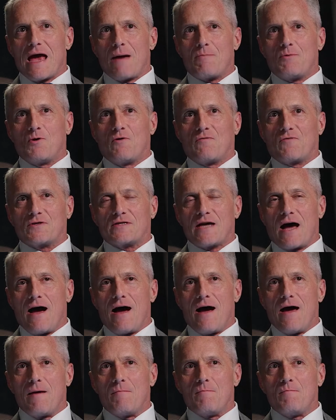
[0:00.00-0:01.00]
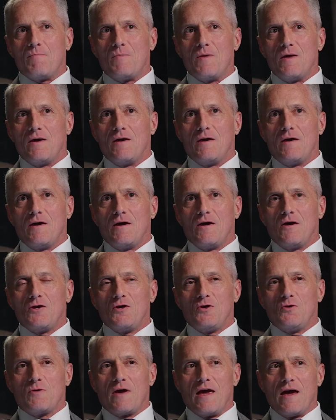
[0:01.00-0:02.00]
happen over time,
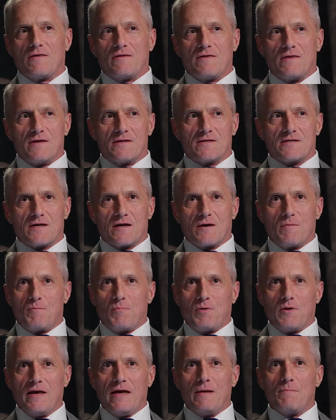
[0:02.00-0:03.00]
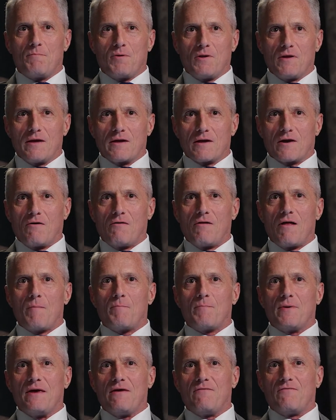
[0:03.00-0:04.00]
you get this complete political
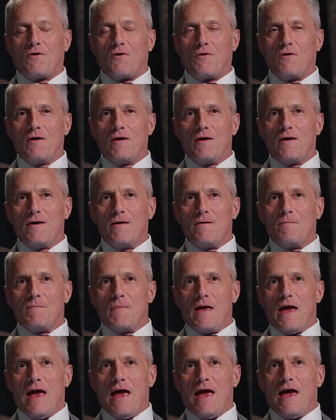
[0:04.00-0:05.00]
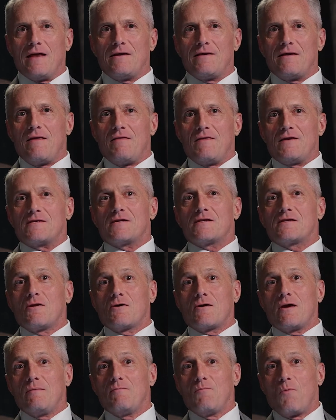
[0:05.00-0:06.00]
upheaval. And this is
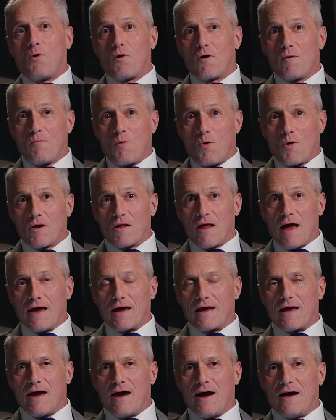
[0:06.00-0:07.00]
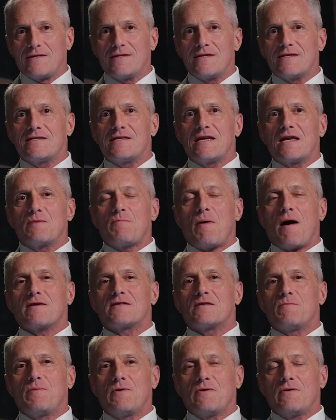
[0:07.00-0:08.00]
looking more and more like a distinct
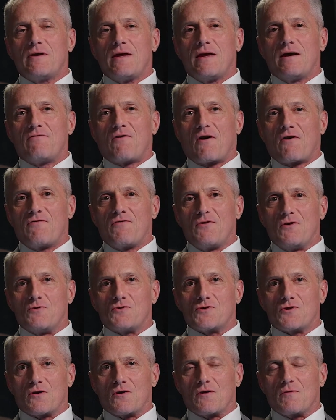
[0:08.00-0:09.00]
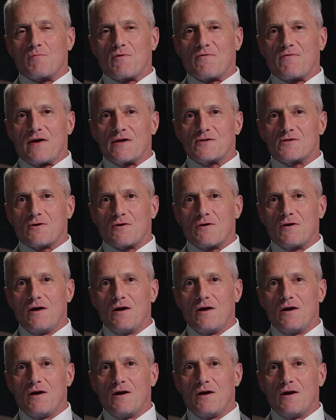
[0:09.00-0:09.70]
possibility of our future, Professor,